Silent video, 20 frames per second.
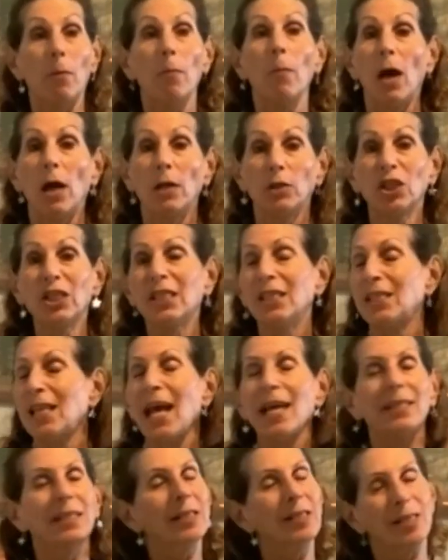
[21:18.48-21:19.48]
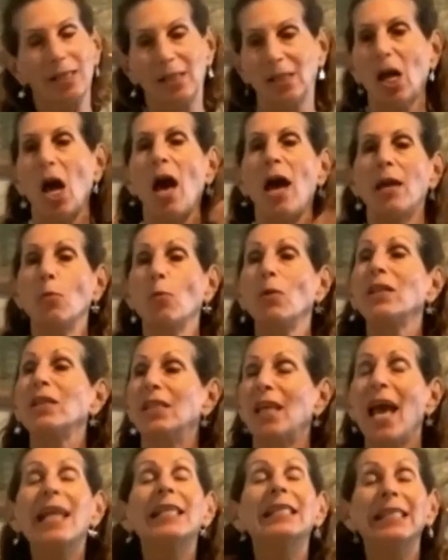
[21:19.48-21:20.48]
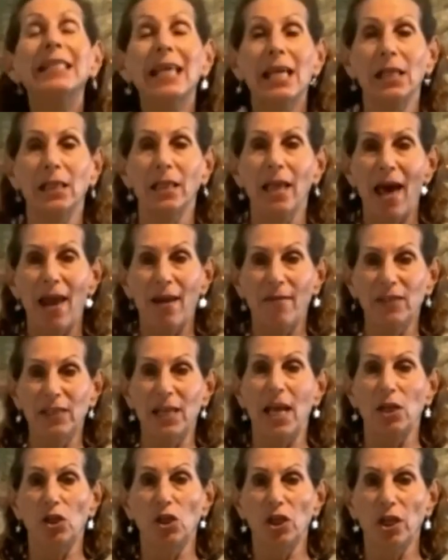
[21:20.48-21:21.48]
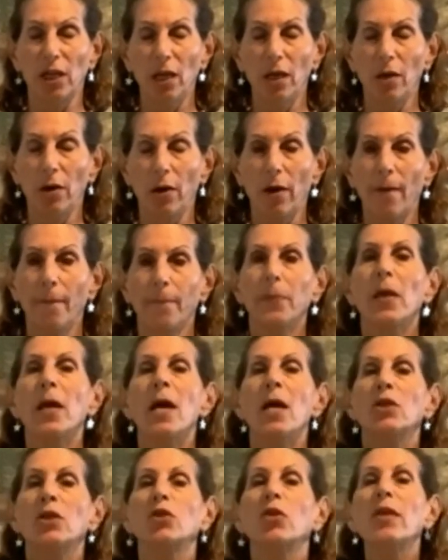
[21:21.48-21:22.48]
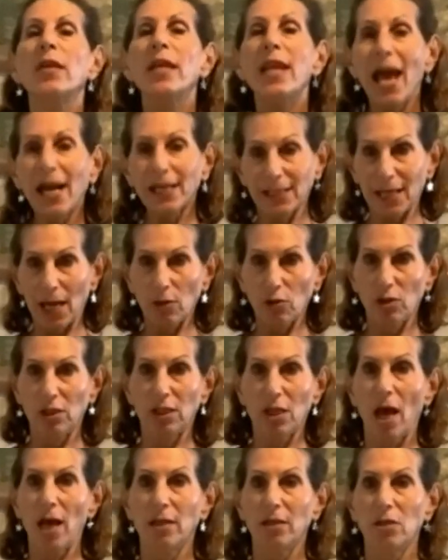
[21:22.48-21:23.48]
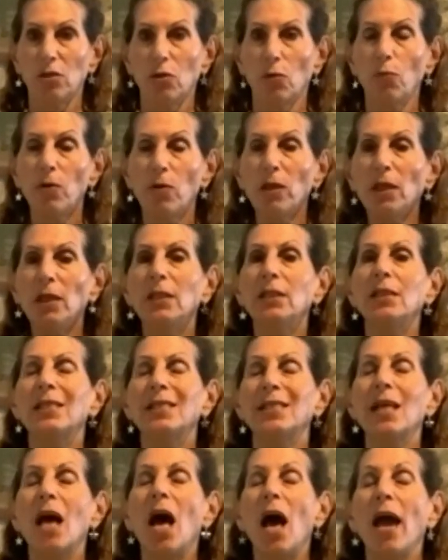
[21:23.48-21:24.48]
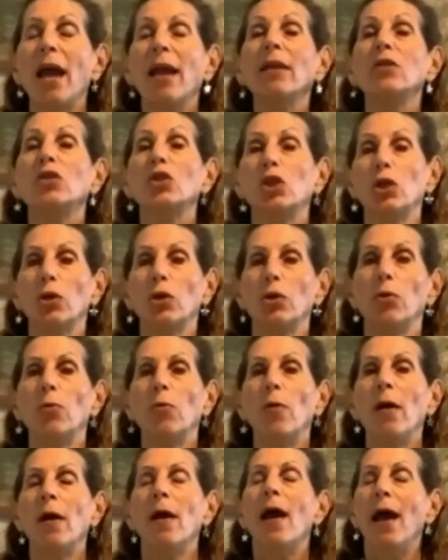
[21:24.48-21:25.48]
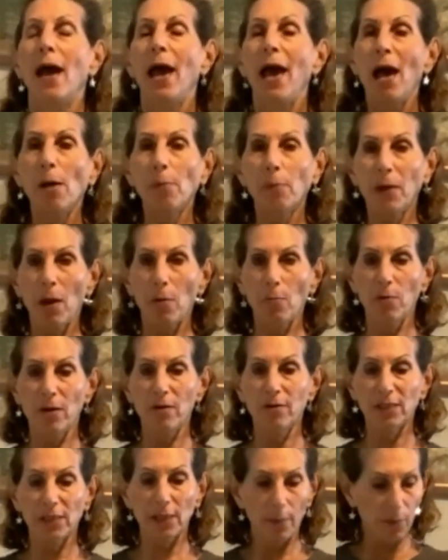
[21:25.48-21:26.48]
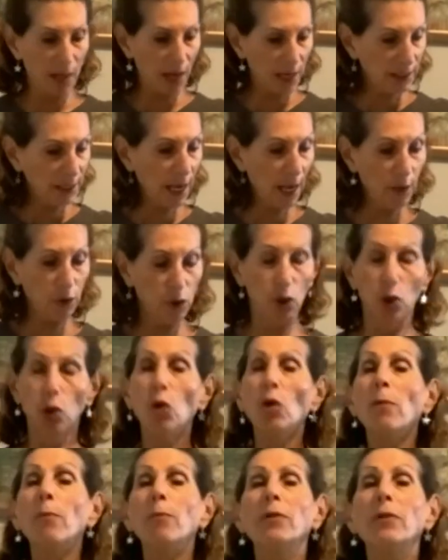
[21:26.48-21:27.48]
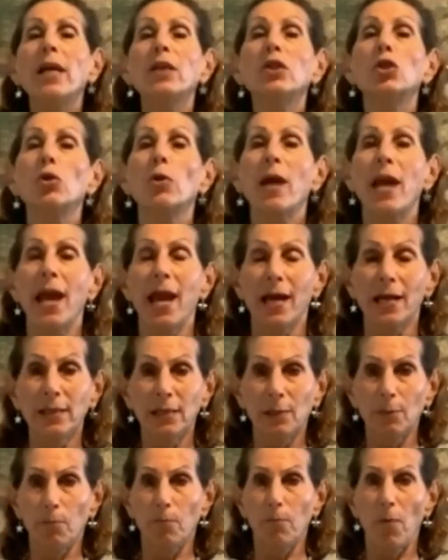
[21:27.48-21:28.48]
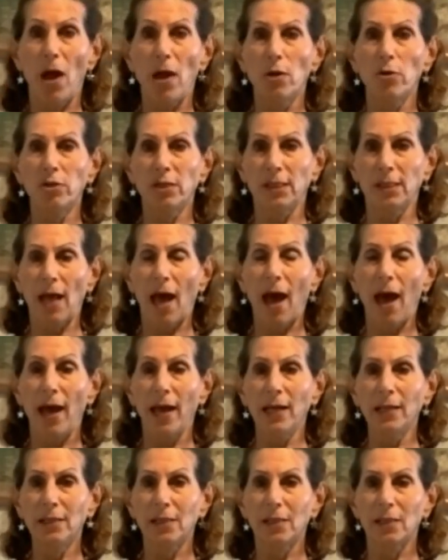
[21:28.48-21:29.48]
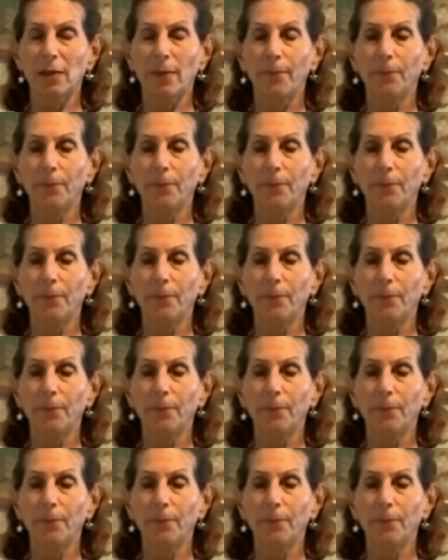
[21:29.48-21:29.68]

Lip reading: just as a society, we tend to get a lot of tension here. So the next exercises are really designed to help get rid of some of the tension. You can place your hands by your sides,